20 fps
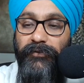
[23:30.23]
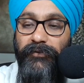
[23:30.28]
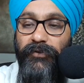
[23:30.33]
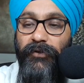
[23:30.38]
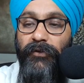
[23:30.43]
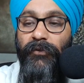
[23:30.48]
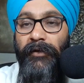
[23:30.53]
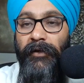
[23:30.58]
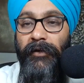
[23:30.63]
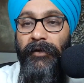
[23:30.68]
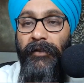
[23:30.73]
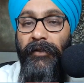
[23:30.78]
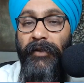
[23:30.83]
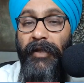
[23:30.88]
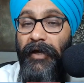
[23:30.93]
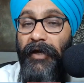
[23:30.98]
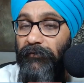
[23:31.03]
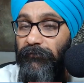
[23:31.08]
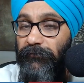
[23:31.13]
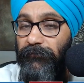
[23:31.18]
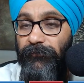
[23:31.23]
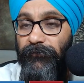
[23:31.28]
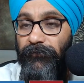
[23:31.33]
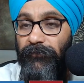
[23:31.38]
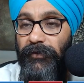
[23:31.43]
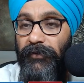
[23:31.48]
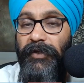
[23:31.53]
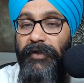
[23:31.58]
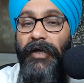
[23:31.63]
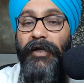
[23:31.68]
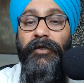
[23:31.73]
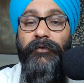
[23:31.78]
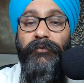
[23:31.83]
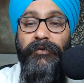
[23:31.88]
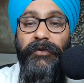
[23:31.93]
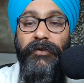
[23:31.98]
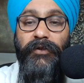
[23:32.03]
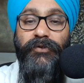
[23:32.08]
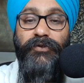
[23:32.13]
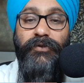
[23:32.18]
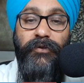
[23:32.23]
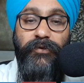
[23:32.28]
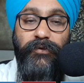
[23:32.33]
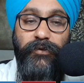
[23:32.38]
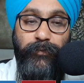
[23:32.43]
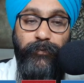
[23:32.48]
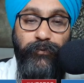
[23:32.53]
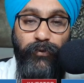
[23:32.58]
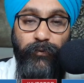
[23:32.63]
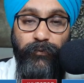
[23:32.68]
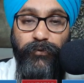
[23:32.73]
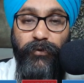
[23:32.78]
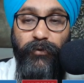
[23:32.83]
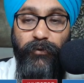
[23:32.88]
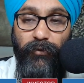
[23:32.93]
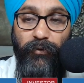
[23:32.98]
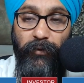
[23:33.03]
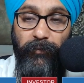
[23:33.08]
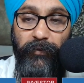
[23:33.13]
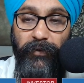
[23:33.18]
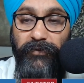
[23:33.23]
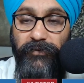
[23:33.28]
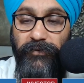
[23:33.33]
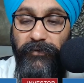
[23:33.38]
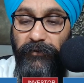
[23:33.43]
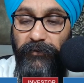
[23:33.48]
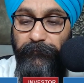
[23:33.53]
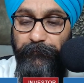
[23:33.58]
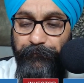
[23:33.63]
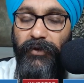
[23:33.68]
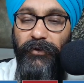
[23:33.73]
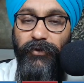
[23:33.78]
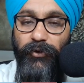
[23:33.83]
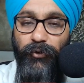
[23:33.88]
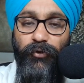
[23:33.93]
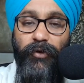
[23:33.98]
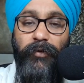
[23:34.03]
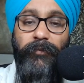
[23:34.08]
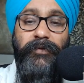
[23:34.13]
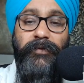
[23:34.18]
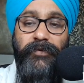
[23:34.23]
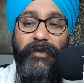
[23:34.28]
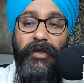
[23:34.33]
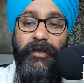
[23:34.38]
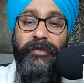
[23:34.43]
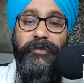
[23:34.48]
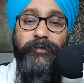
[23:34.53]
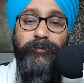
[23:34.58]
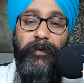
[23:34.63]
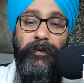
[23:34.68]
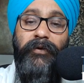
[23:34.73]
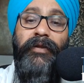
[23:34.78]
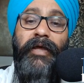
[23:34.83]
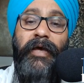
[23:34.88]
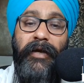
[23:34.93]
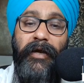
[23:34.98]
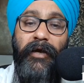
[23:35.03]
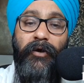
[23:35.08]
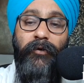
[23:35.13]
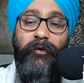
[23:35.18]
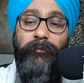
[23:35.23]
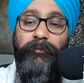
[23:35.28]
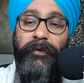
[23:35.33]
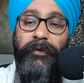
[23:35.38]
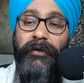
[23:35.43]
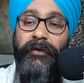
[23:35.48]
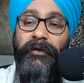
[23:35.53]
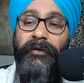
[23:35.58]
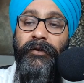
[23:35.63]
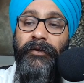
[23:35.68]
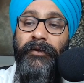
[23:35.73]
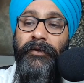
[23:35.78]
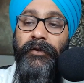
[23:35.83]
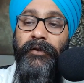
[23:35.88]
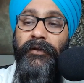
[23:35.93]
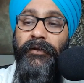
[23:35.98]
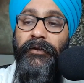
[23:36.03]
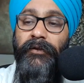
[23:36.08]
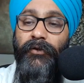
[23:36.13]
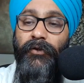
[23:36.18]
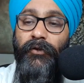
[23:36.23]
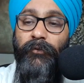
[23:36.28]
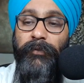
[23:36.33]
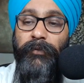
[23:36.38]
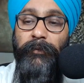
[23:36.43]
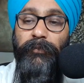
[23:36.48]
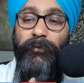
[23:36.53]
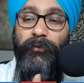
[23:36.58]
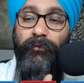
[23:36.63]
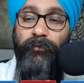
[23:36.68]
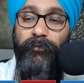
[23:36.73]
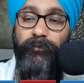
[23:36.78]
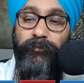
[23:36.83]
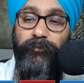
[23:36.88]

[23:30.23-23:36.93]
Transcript: So, and a lot of the documentation, the subscription agreements and the agreements kind of spell that out, but, people